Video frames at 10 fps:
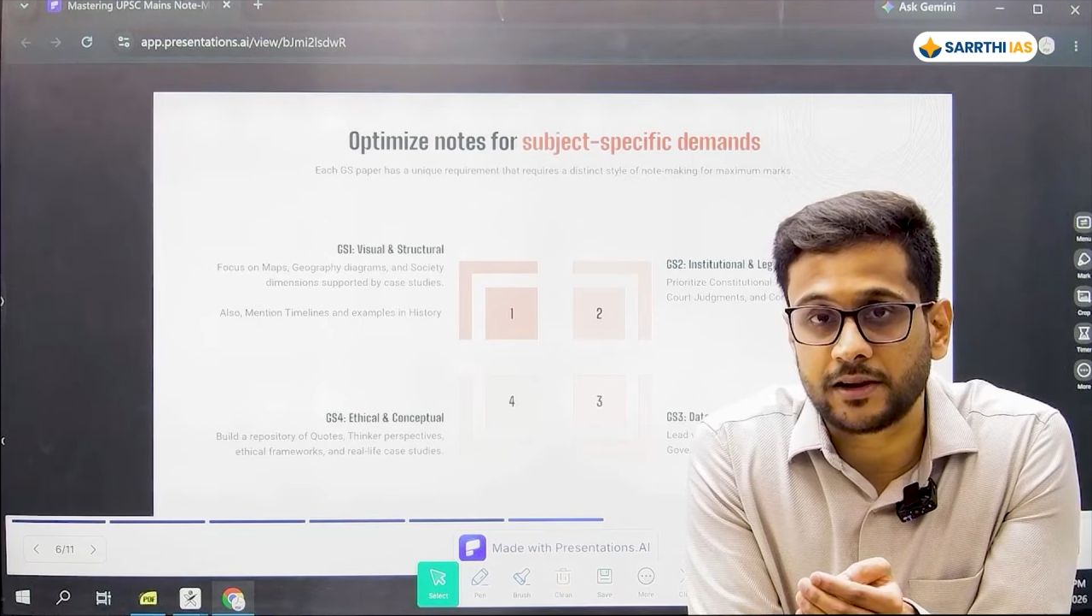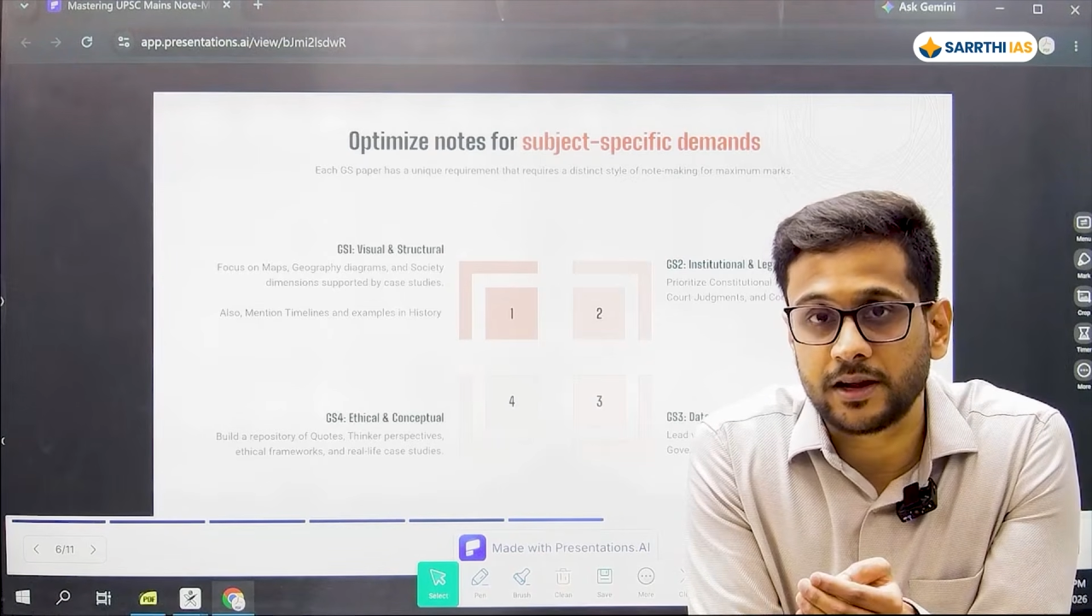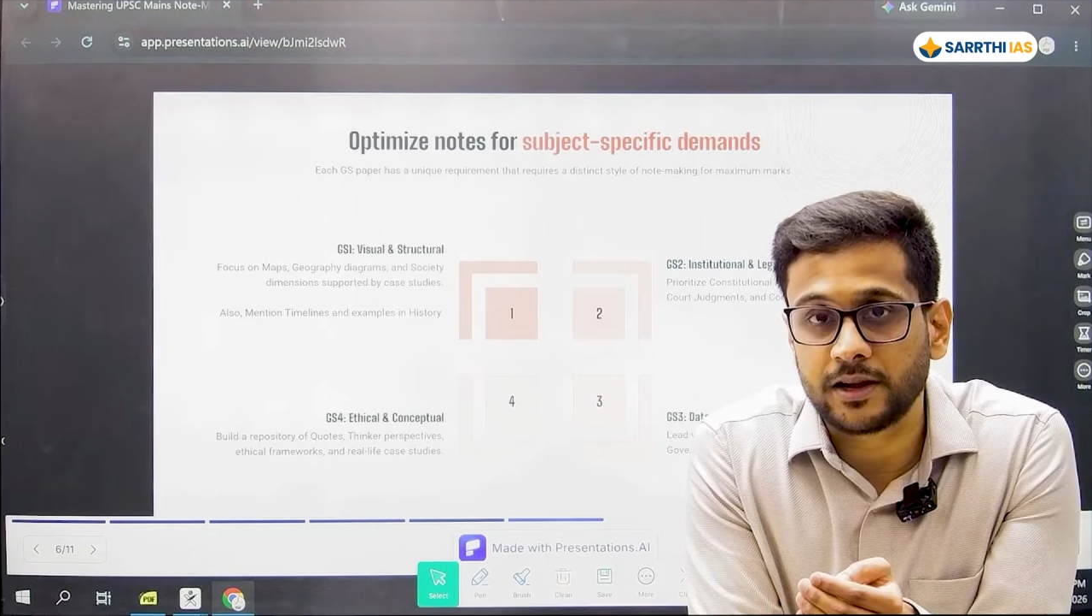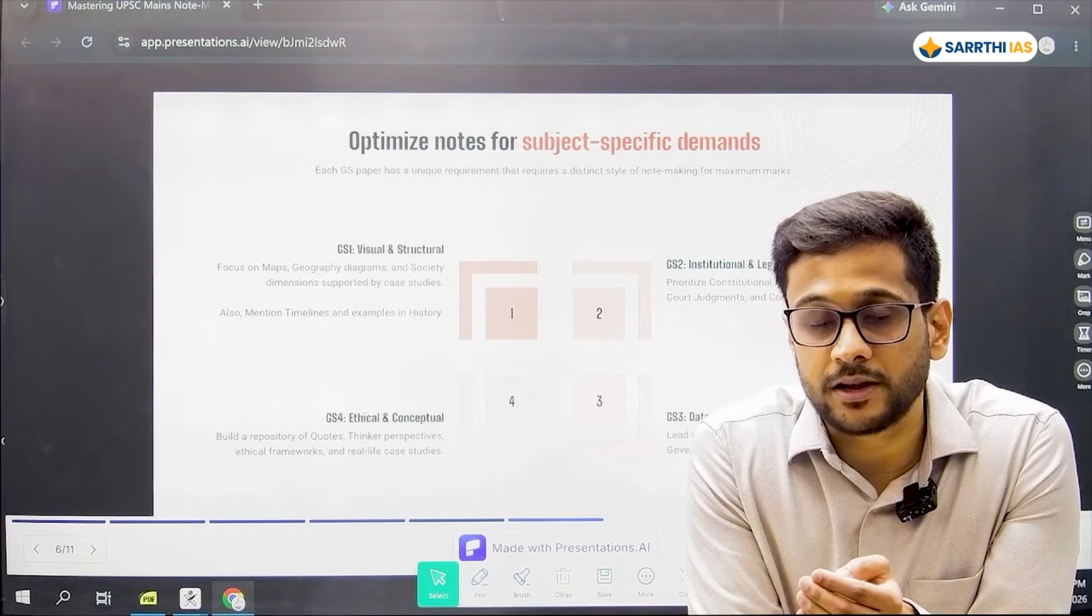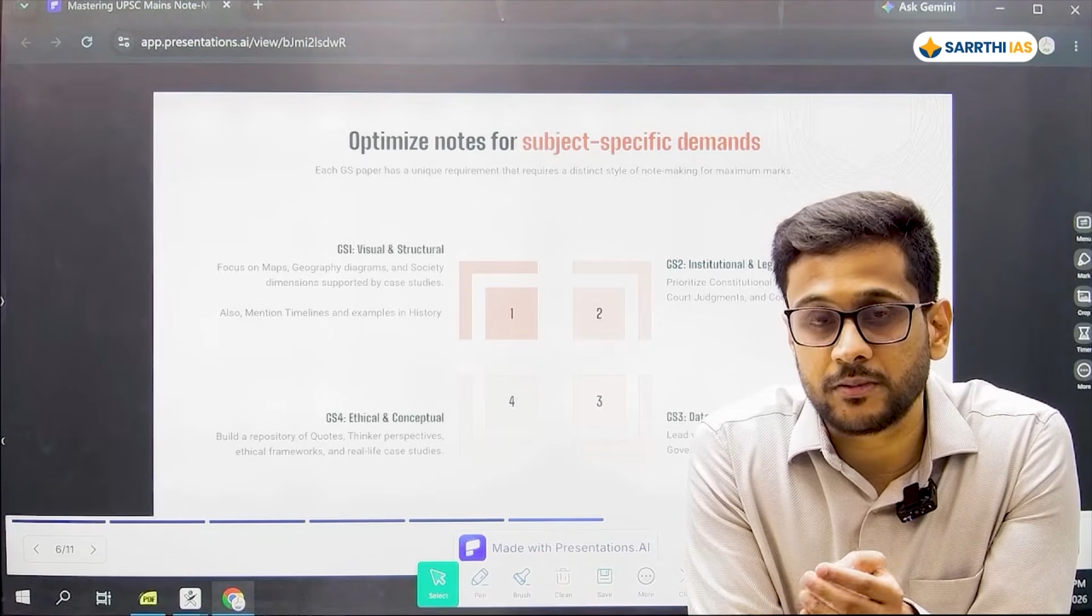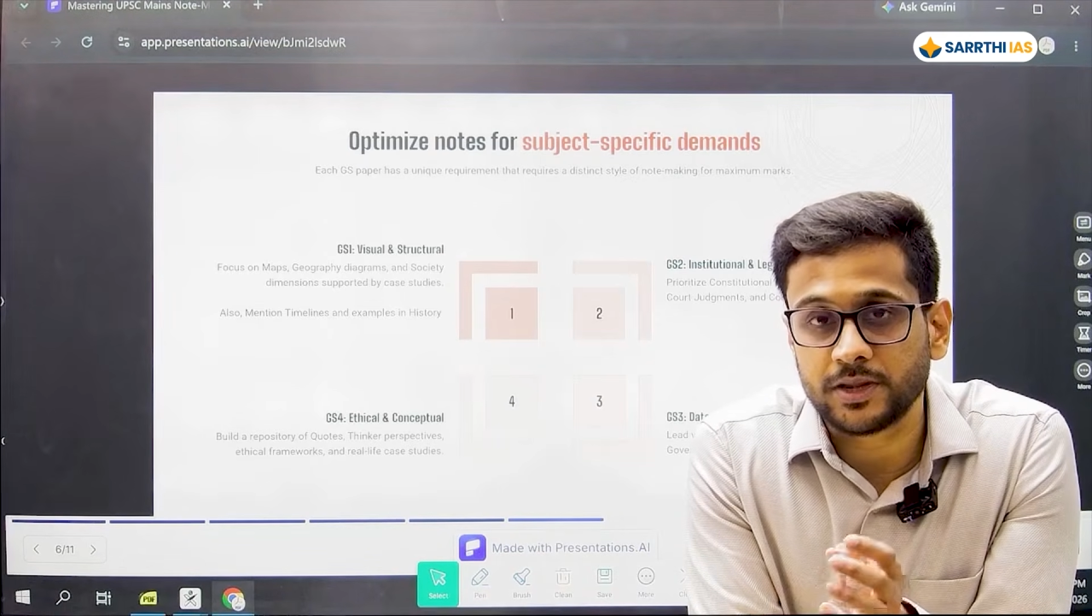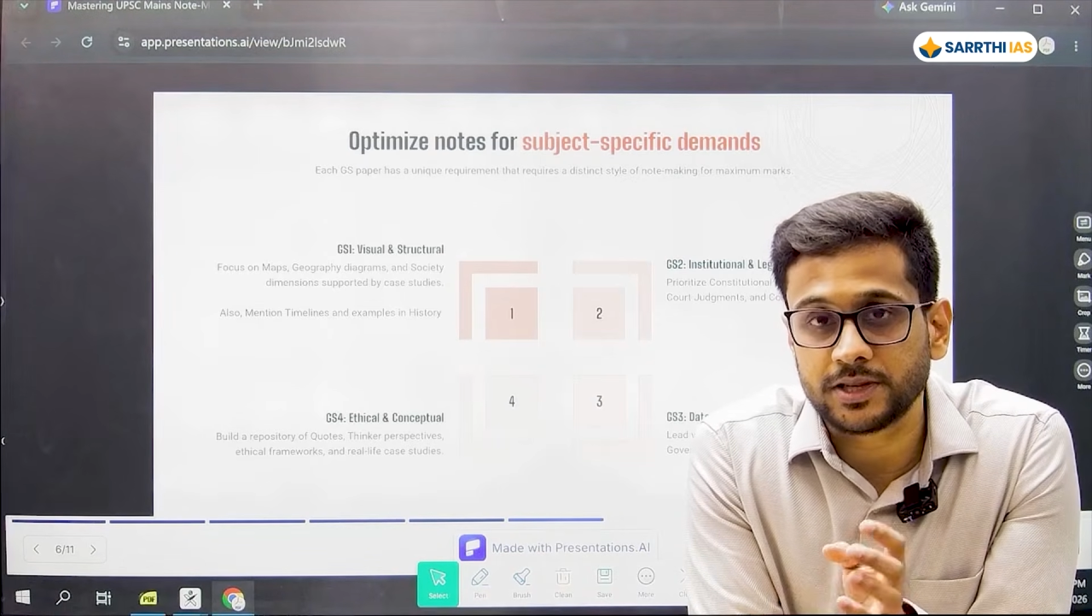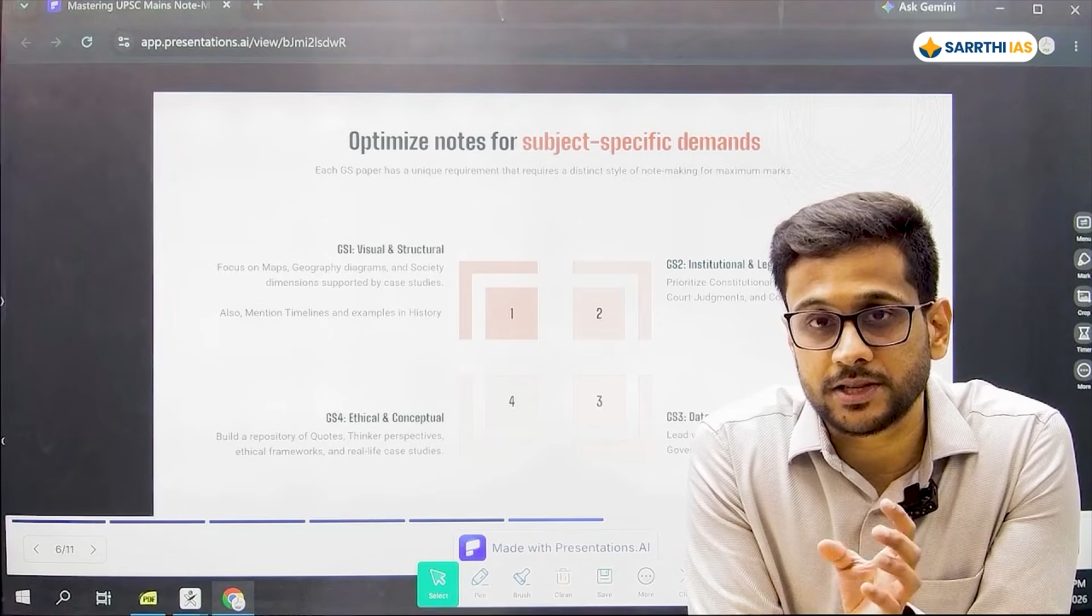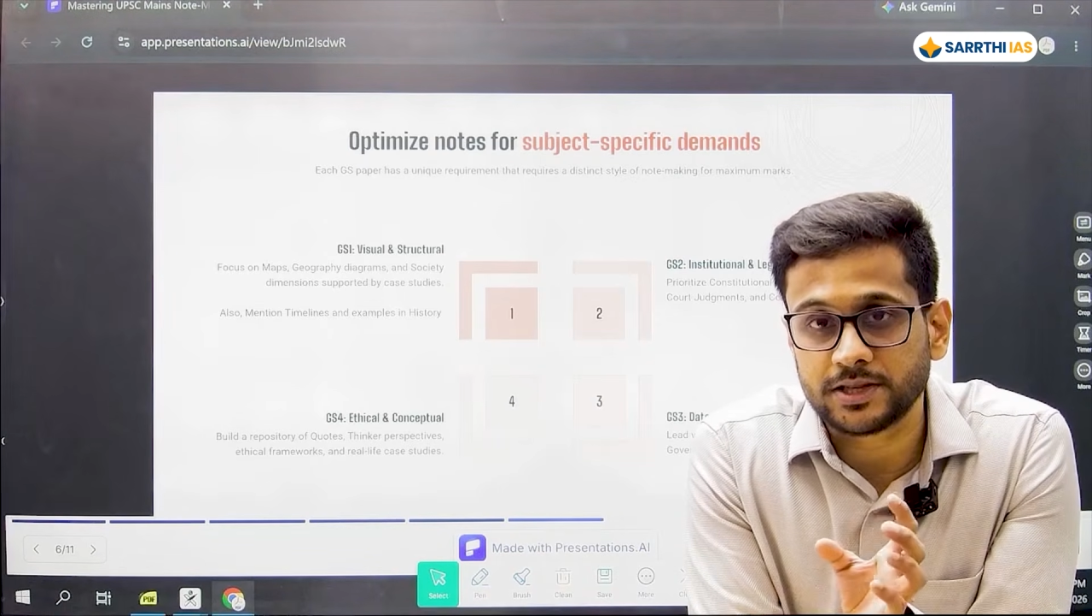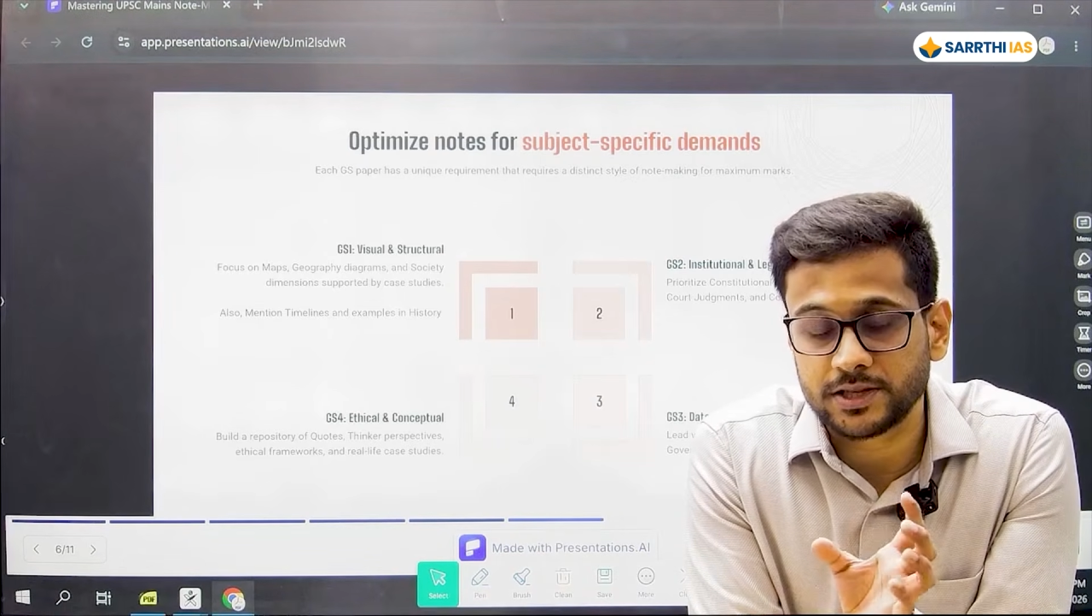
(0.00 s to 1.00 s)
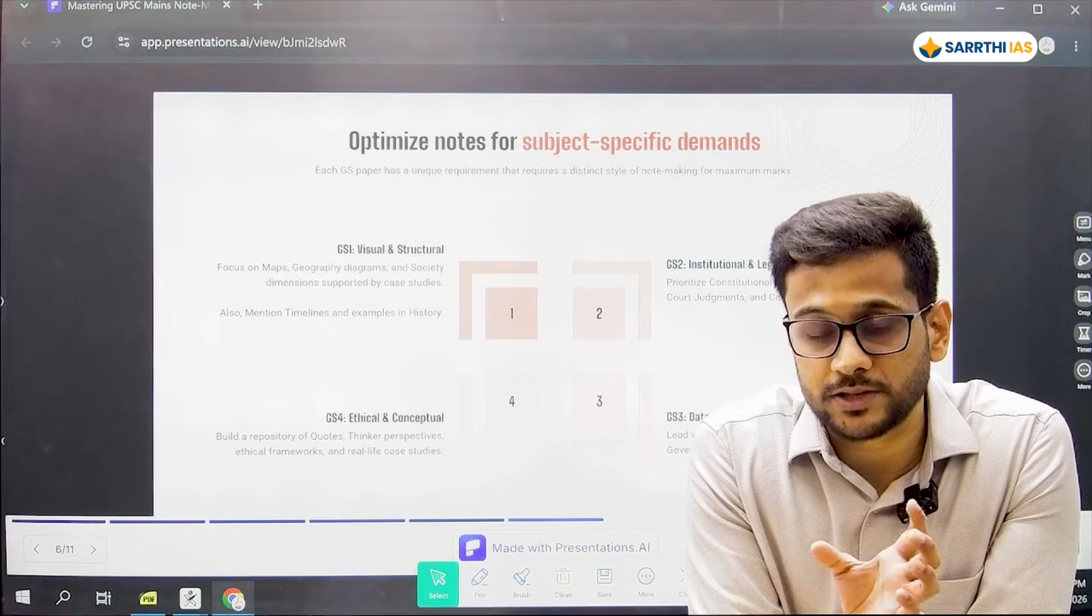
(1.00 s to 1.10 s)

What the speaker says: agreements and just